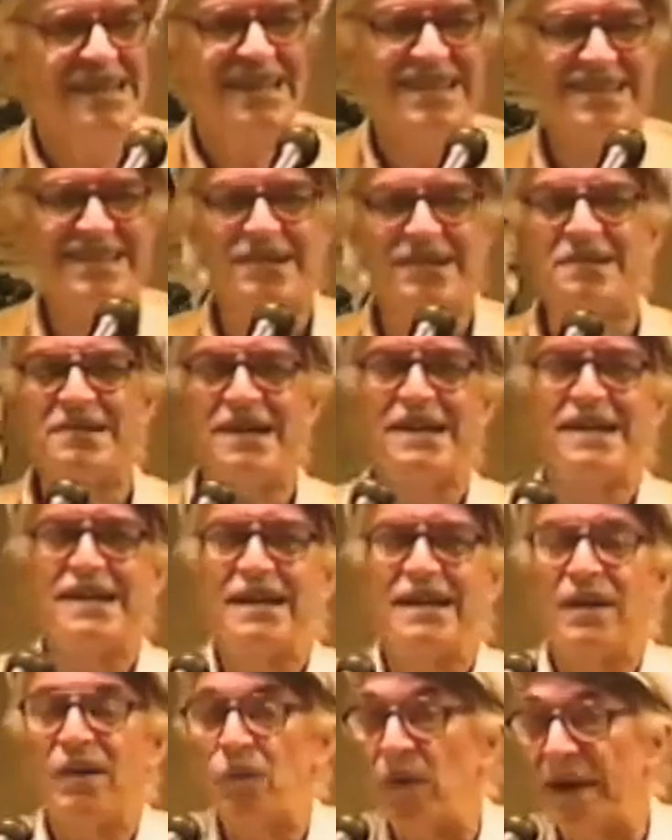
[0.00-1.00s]
So,
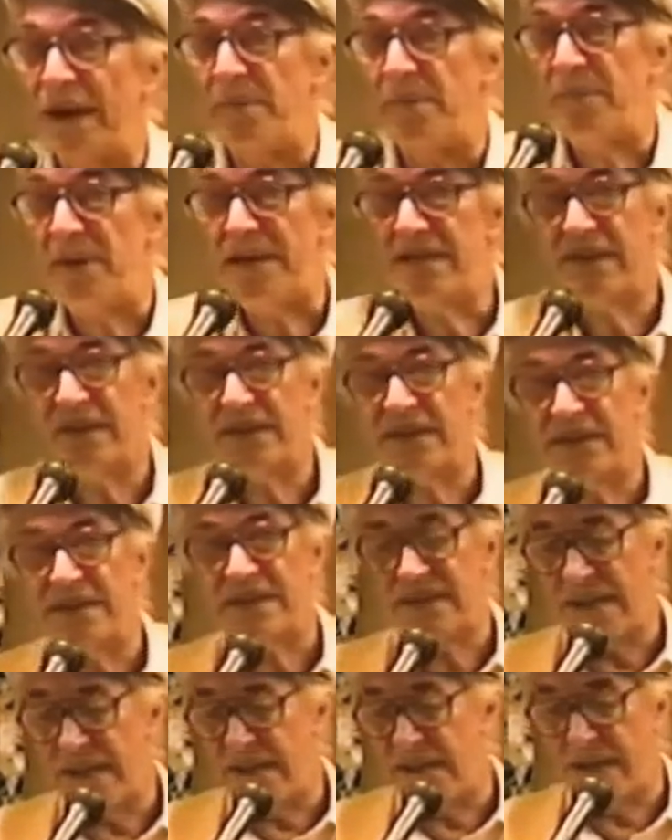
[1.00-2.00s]
what I'm basically
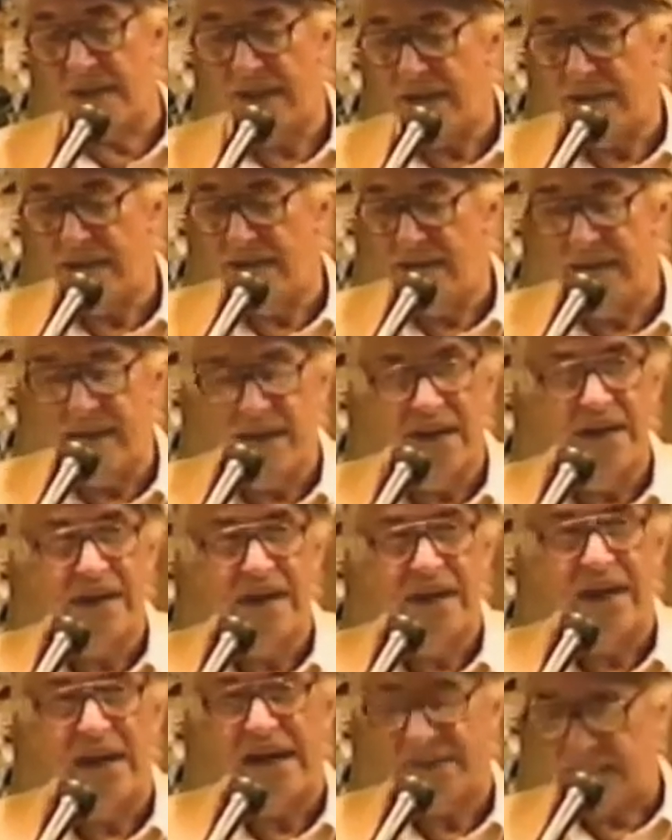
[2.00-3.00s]
saying,
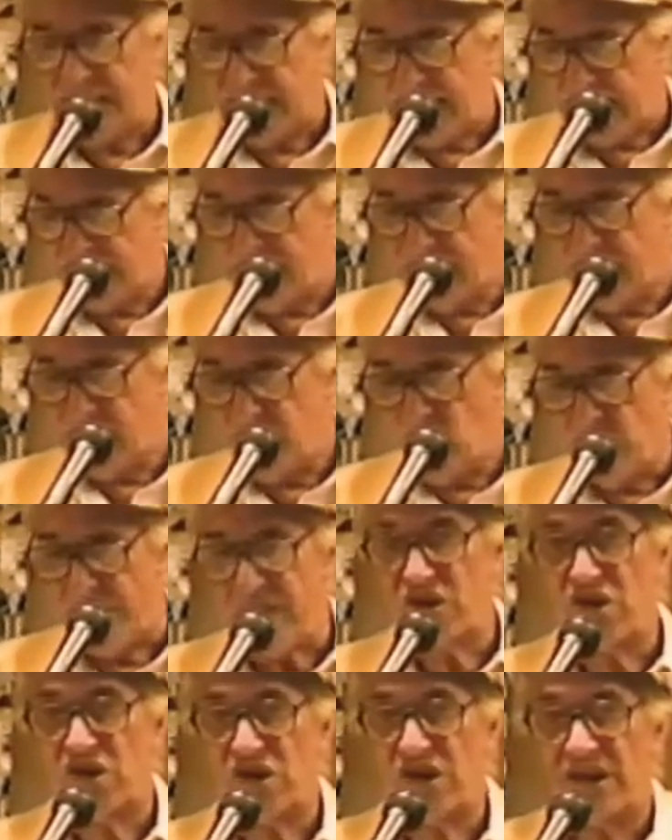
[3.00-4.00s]
at the end of
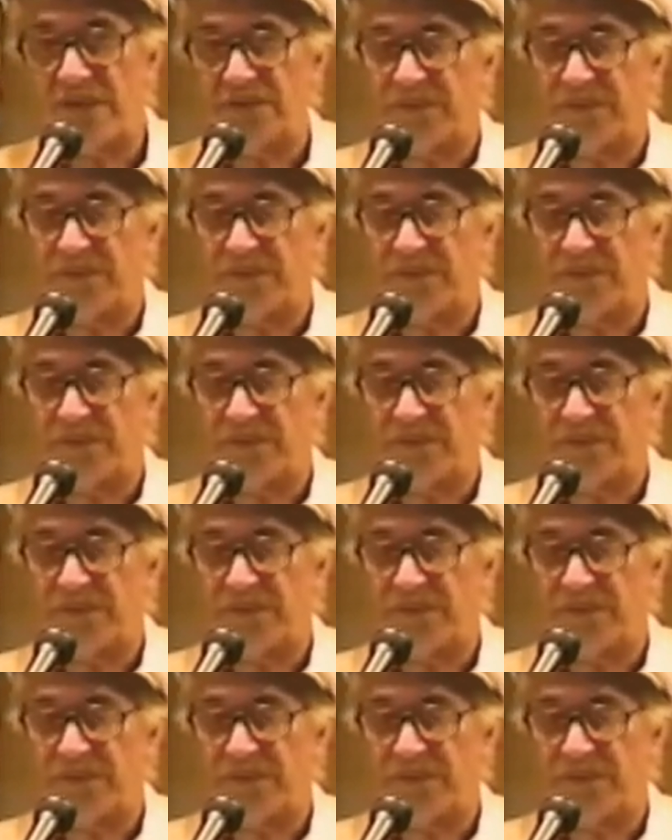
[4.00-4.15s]
which